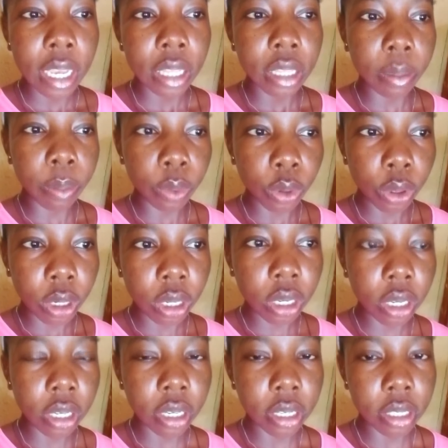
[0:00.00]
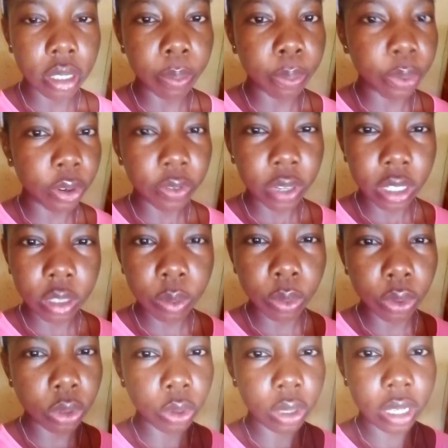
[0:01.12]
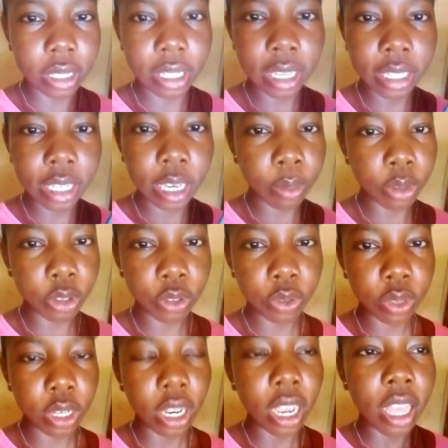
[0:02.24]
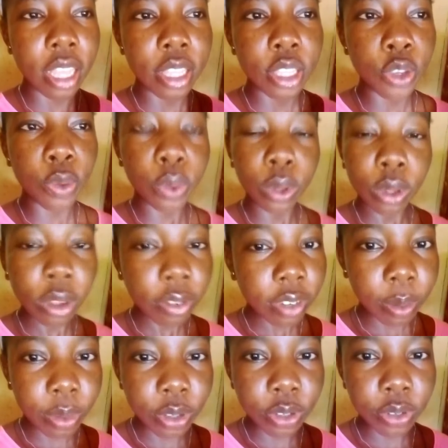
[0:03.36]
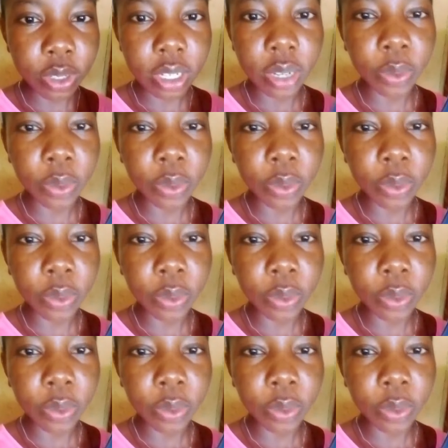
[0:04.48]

the book is a perfect book to understand chemistry. You will love chemistry